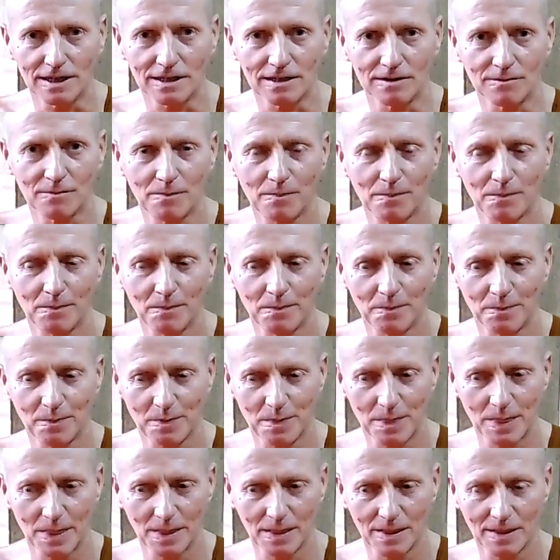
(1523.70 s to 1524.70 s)
Your body
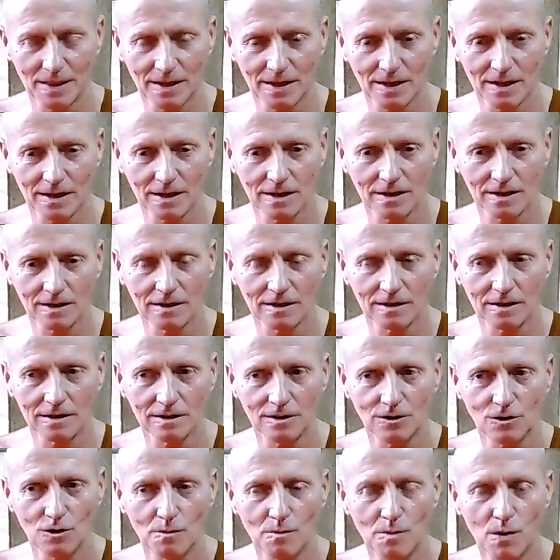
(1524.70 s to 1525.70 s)
should be relaxed
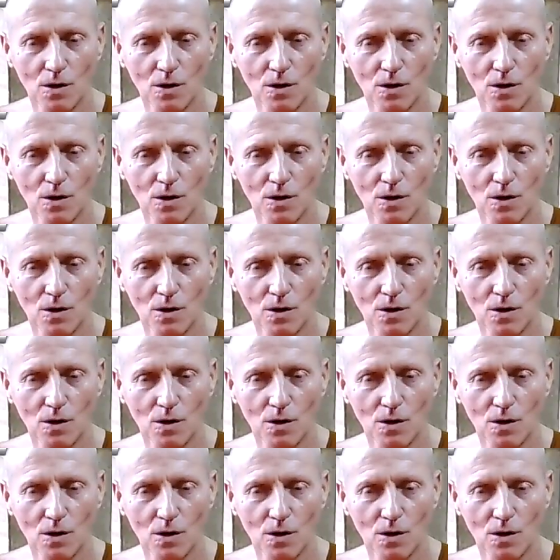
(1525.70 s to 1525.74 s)
now